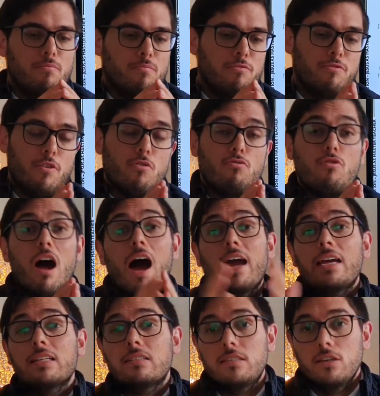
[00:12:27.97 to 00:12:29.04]

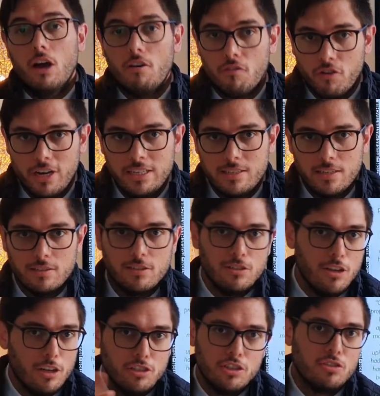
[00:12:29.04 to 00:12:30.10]
variety of reasons,
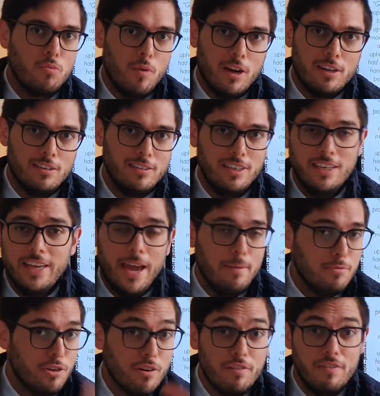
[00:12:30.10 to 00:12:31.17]
not just one. He came
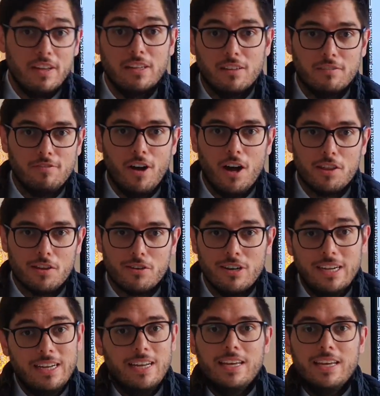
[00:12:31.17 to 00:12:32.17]
to reveal the Father.